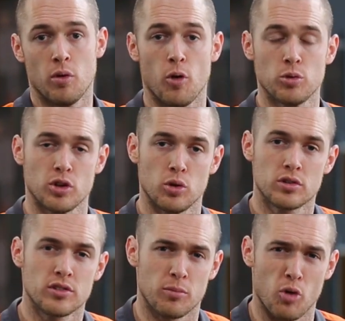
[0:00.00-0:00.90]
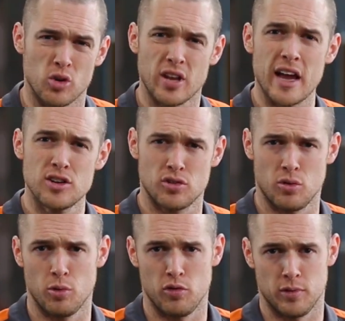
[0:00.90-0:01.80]
We've also looked at some
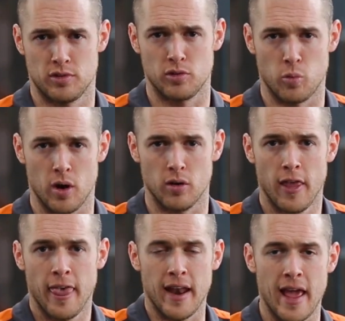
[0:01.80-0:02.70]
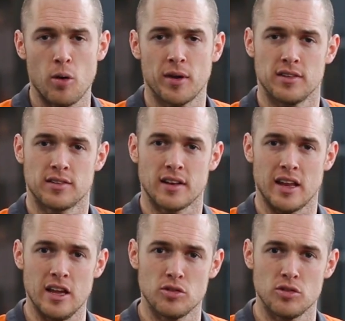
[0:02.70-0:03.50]
rotational movements as well and how we can start to